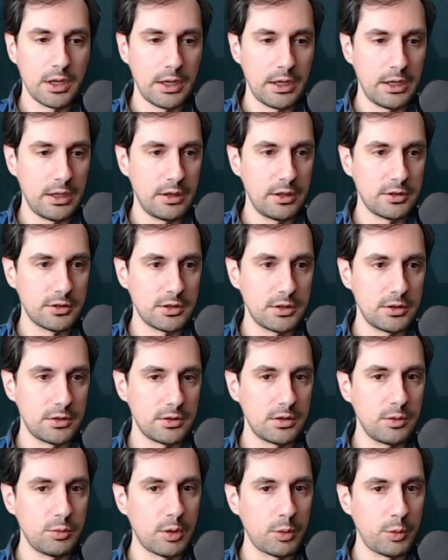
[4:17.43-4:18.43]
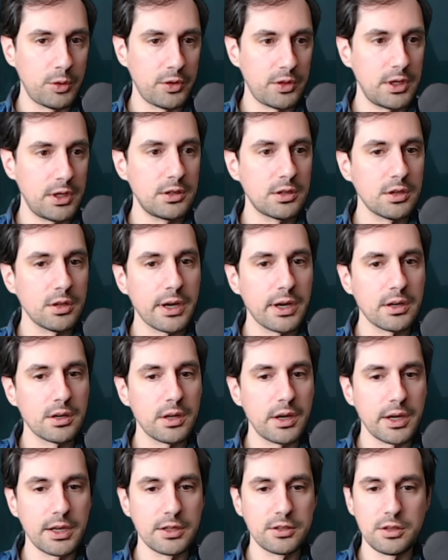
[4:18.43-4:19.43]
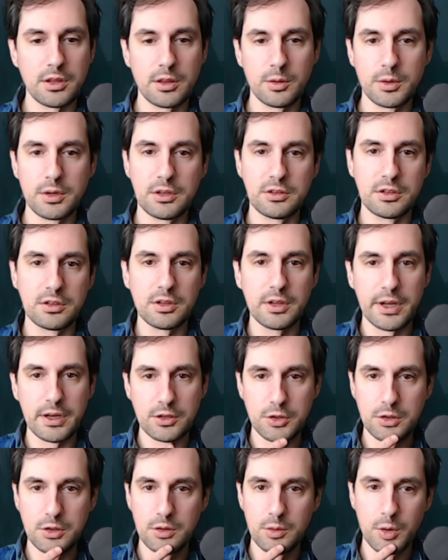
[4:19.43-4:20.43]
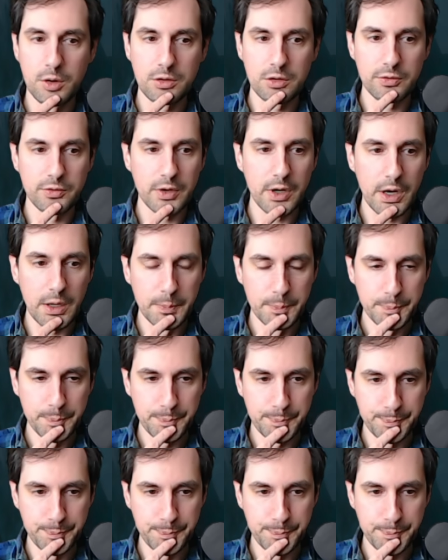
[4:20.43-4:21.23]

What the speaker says: and this is the one with Intellect. I guess the other one is Intellect too, Words of Ra.